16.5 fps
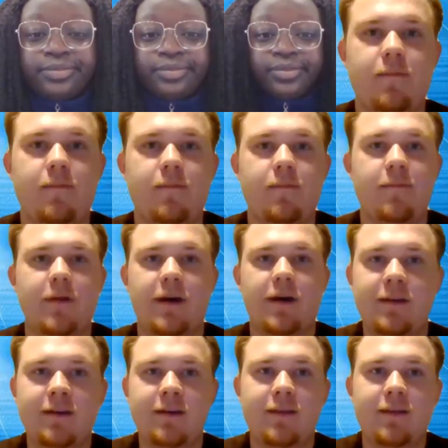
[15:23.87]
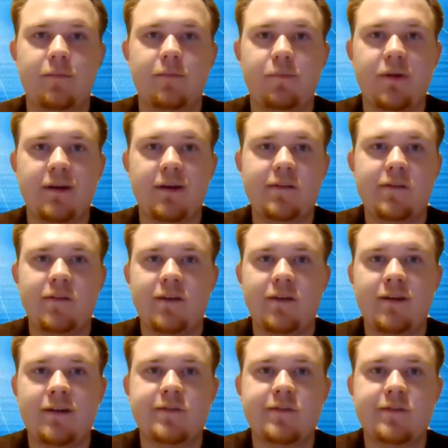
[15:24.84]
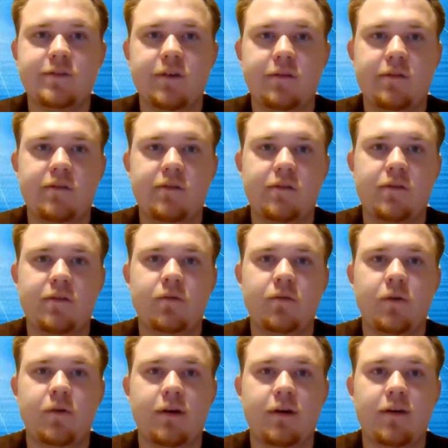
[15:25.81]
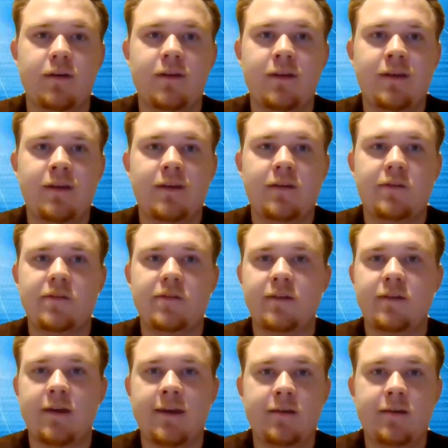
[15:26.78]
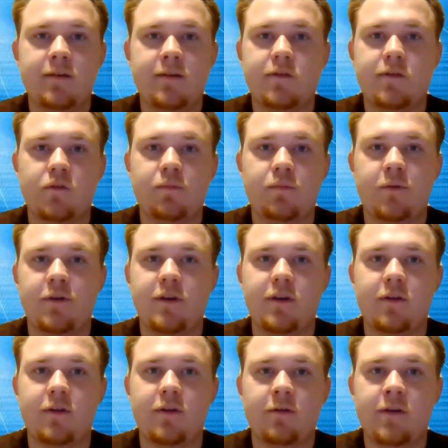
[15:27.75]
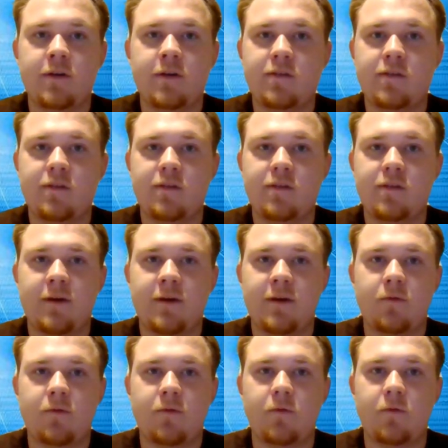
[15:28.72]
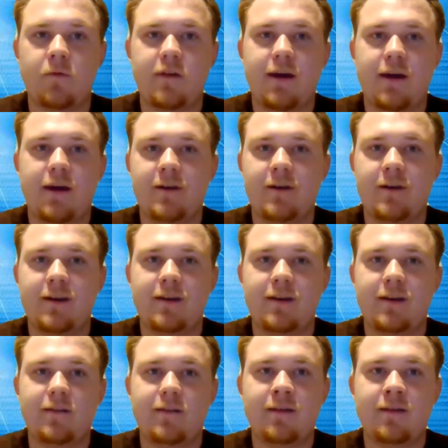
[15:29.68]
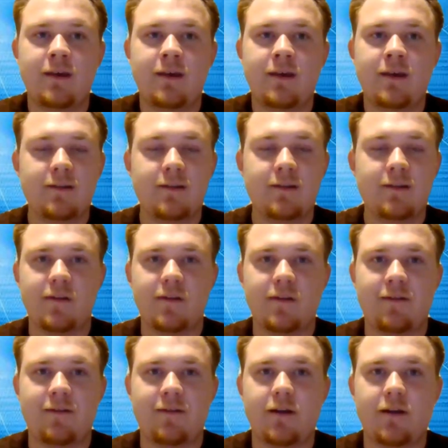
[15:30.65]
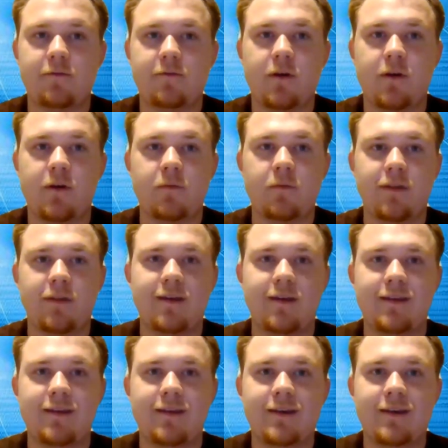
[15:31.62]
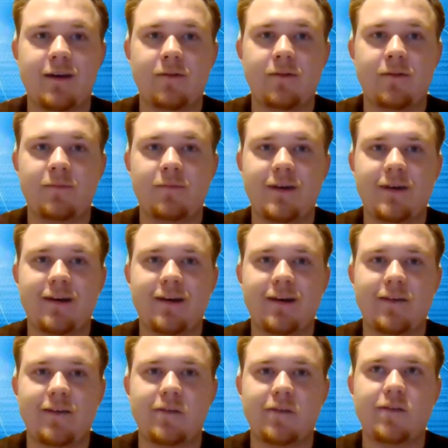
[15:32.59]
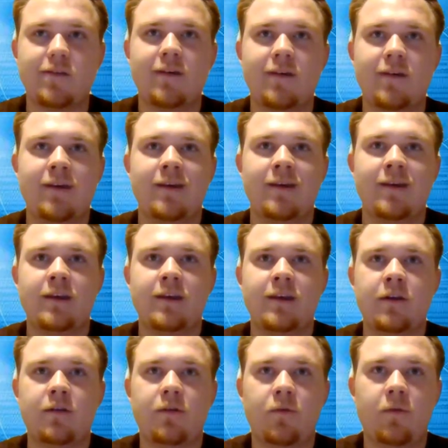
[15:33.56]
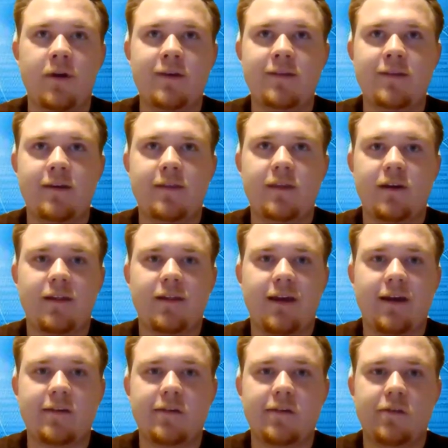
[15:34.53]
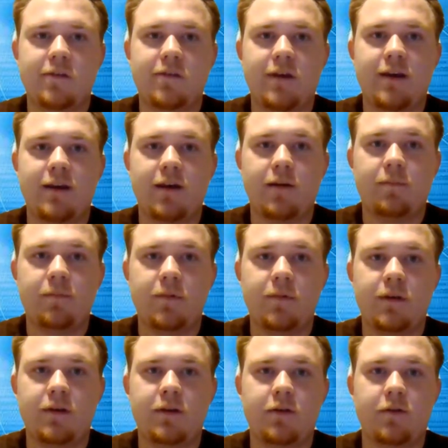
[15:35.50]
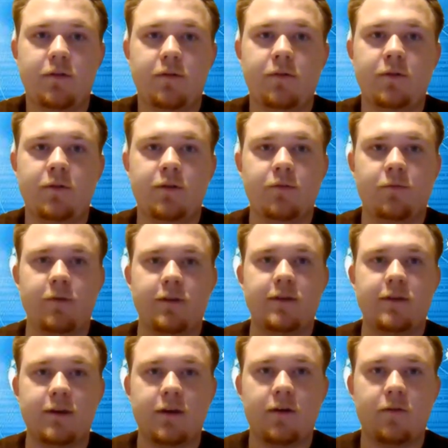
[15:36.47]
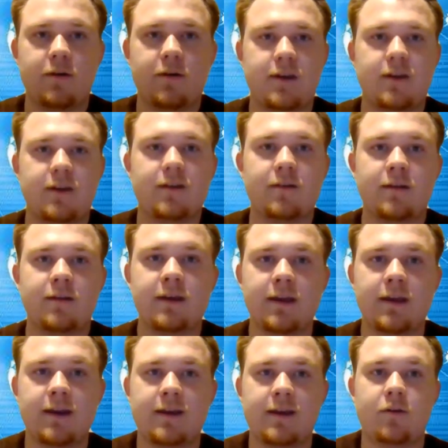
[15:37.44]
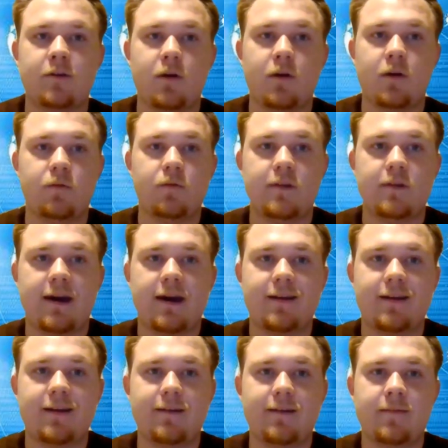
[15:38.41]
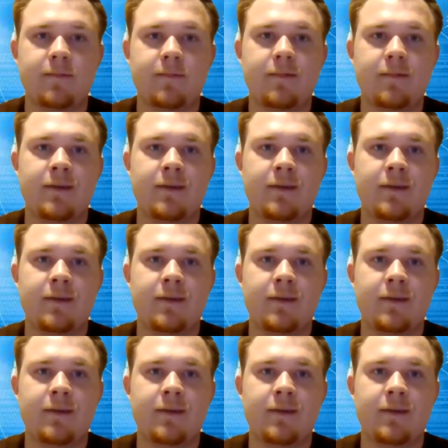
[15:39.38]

I think the biggest thing is just to stay super curious about what's happening and to just have a lot of fun with it, because the way that the class is set up, you're really going and getting your own data,